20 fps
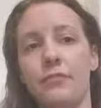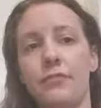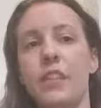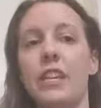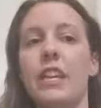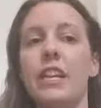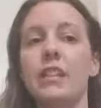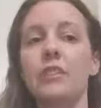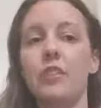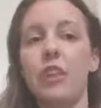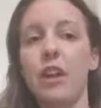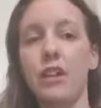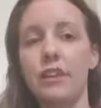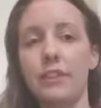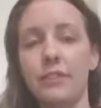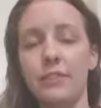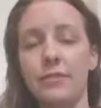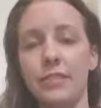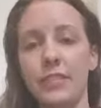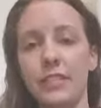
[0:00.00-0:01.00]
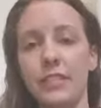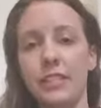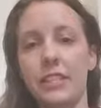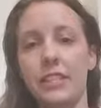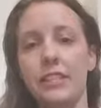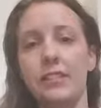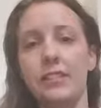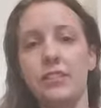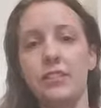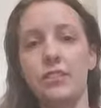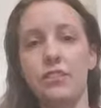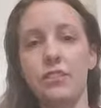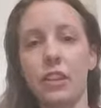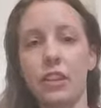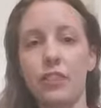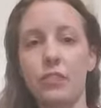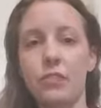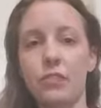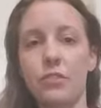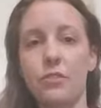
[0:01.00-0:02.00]
he had chronic liver disease
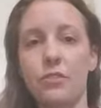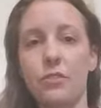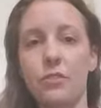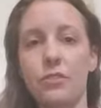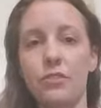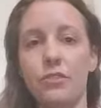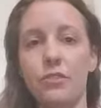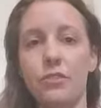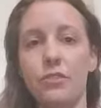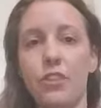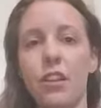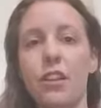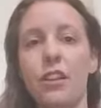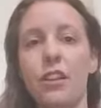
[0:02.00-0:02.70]
and tumors. So